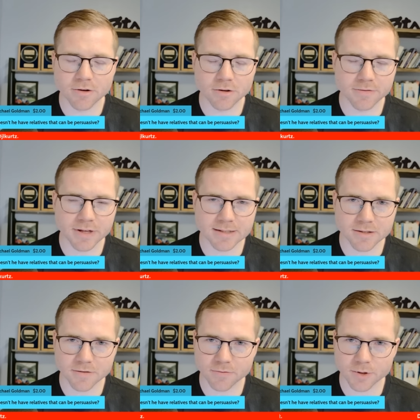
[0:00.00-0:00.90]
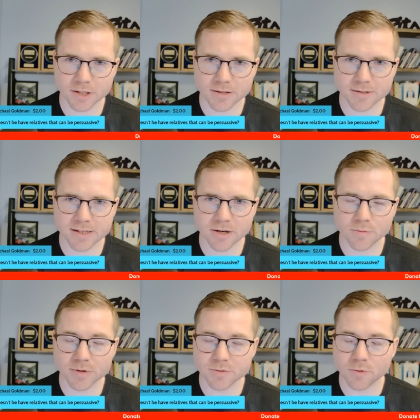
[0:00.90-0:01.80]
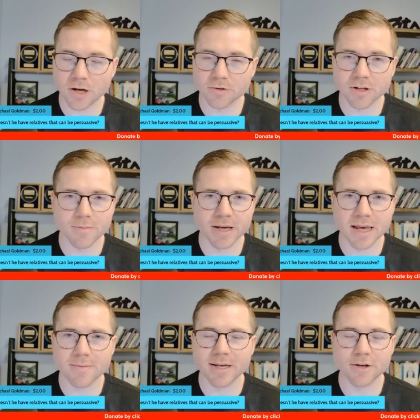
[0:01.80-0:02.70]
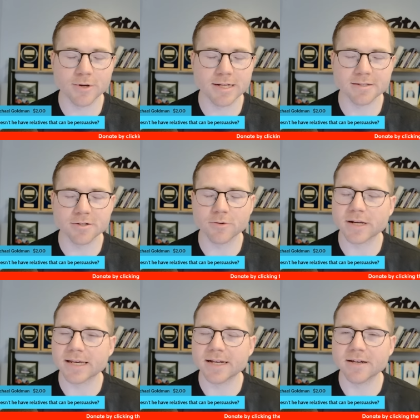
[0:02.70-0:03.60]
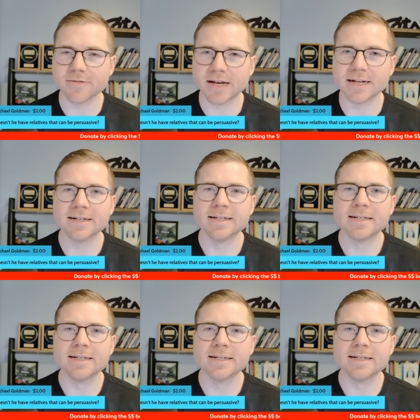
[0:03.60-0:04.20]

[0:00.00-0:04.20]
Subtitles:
All of that stuff really does help as well. Love me, hate me, agree, disagree, any of that